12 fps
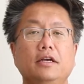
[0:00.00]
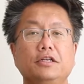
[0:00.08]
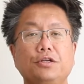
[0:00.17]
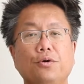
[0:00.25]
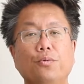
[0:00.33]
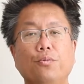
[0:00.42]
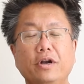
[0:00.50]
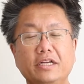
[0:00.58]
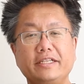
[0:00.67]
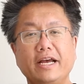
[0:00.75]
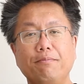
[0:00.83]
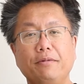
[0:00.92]
So what
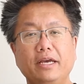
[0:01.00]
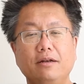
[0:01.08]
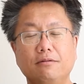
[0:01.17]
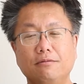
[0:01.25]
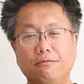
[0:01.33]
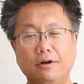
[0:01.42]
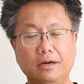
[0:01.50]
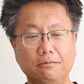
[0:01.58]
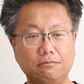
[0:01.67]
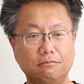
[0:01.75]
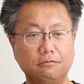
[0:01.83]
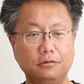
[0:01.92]
does that mean? Well,